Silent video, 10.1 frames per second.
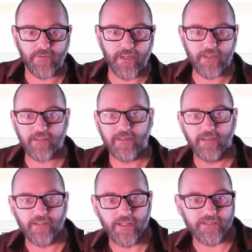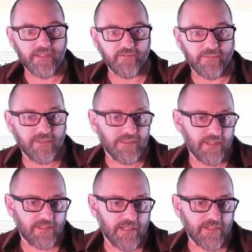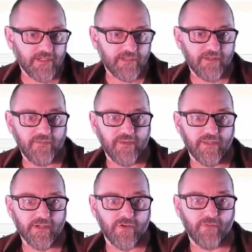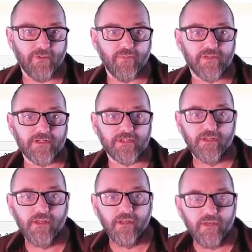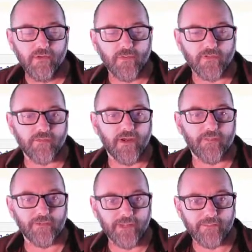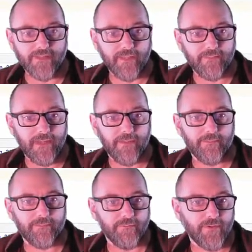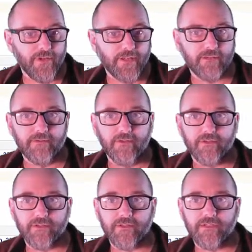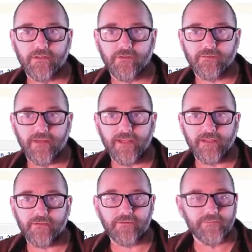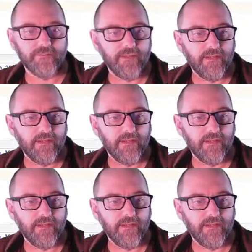Okay, and it's giving me these annotations and everything, showing me which variable names I'm putting those into those values.